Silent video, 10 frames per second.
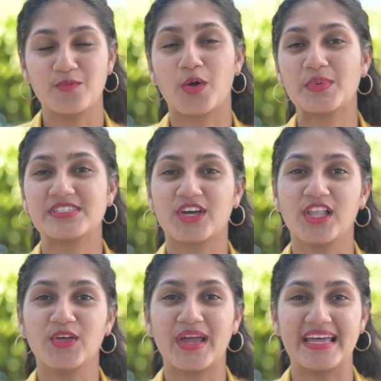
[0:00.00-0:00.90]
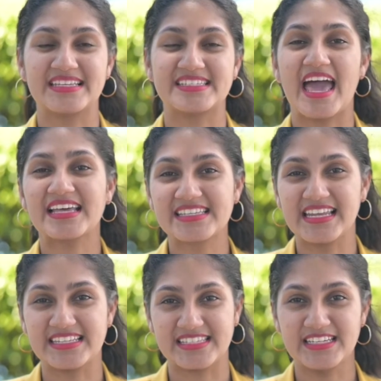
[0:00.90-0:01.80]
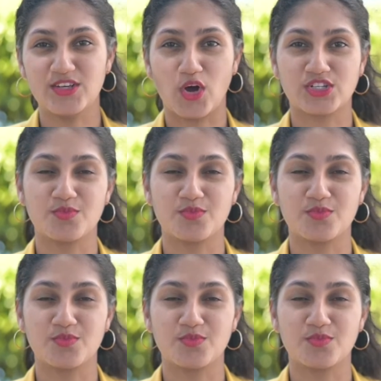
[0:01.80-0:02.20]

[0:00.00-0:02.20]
where we took a look at His Excellency Dr.